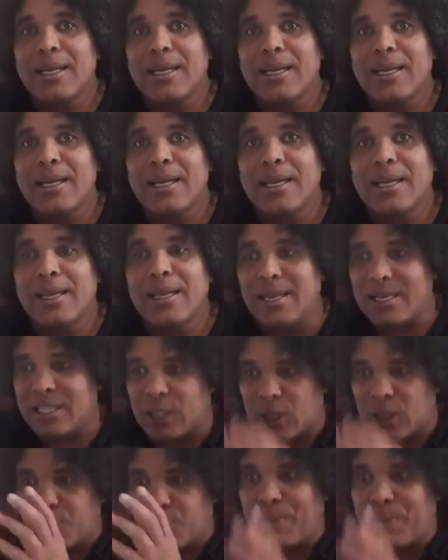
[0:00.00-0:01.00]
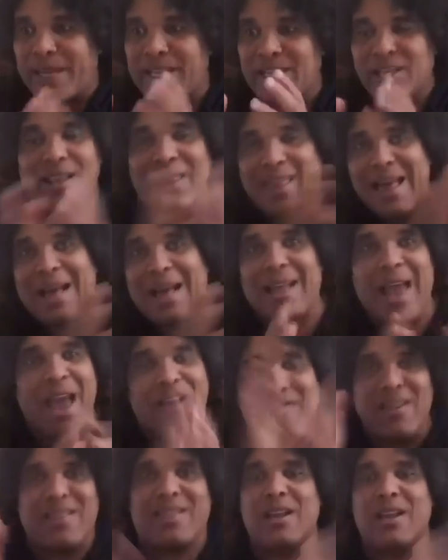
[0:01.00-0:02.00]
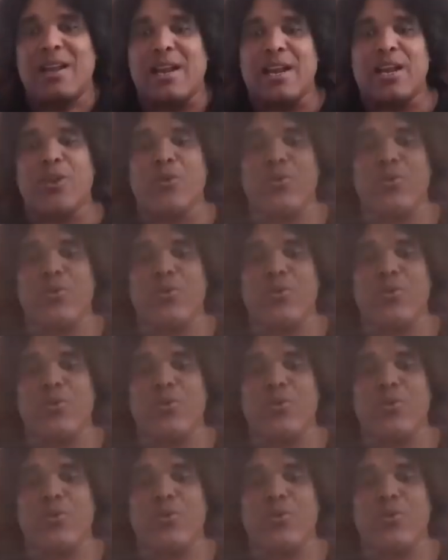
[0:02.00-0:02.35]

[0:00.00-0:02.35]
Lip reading: This speak to that. Everything that they do